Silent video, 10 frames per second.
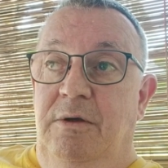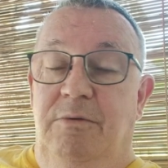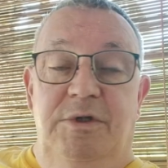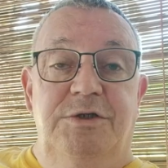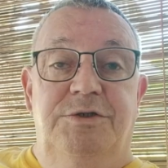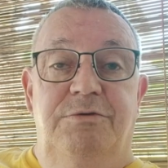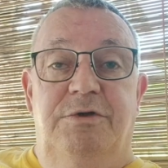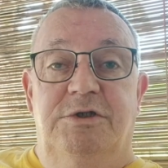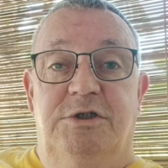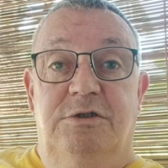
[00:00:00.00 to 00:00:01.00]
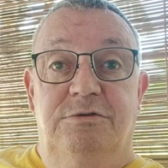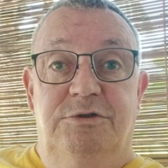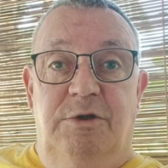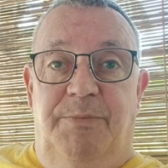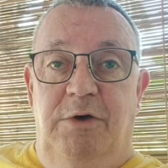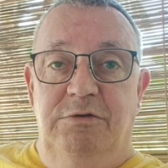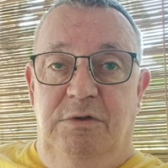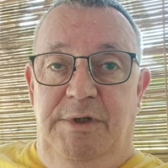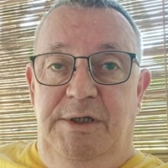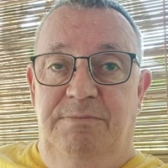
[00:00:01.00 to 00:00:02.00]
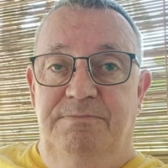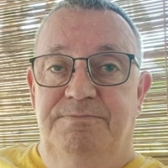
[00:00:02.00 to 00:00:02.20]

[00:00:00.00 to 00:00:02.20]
Well, this unit's supposedly